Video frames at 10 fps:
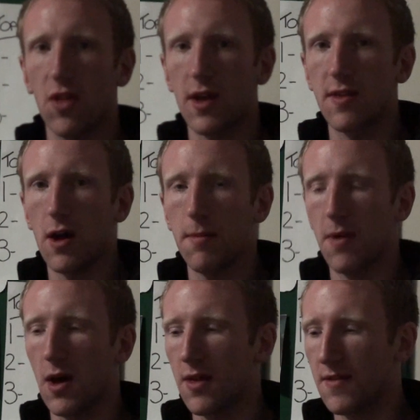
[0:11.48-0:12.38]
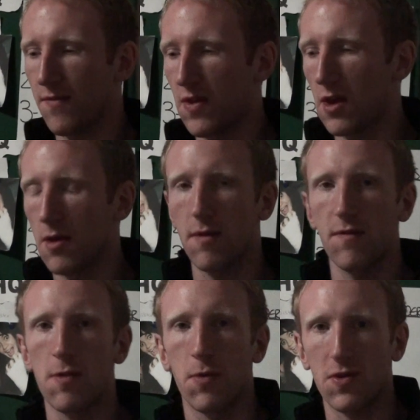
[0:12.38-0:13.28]
lined up. There's a few
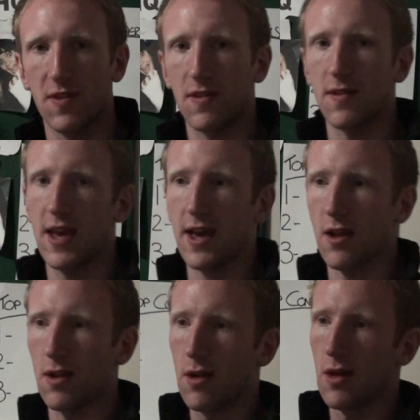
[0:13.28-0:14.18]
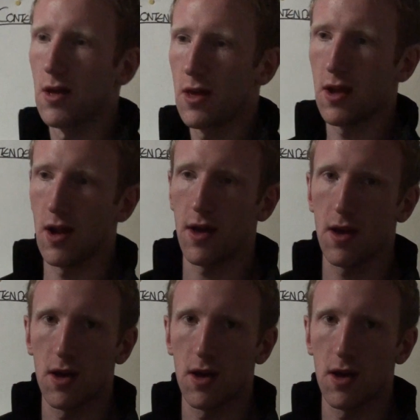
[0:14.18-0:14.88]
boxes to tick and, you know,